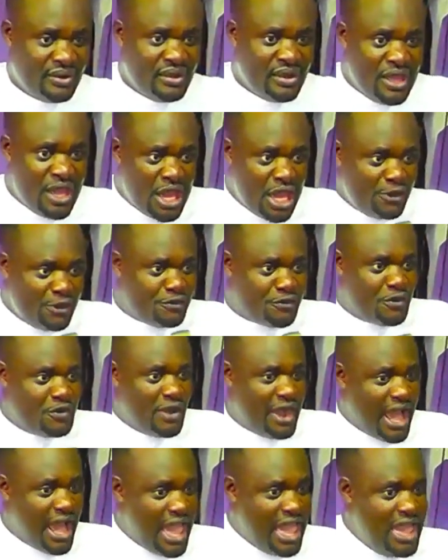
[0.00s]
If you are
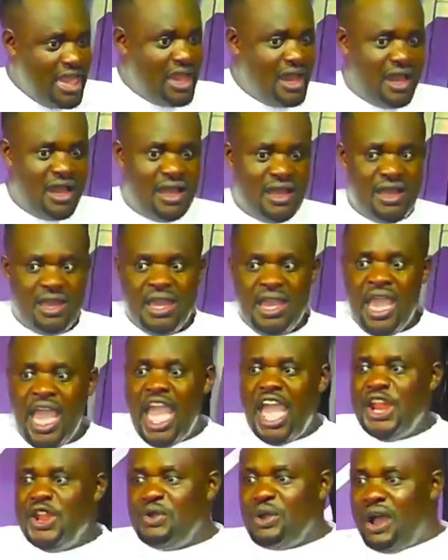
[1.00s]
here and
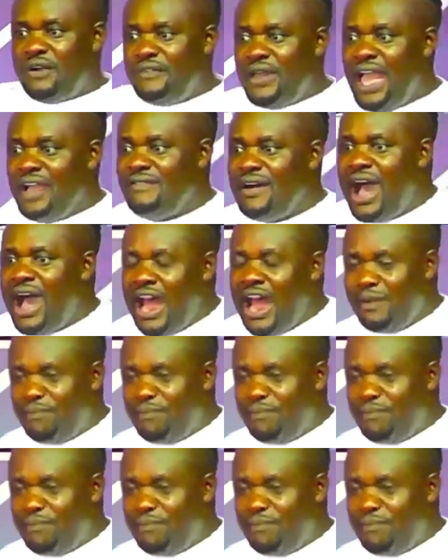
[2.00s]
you have ever had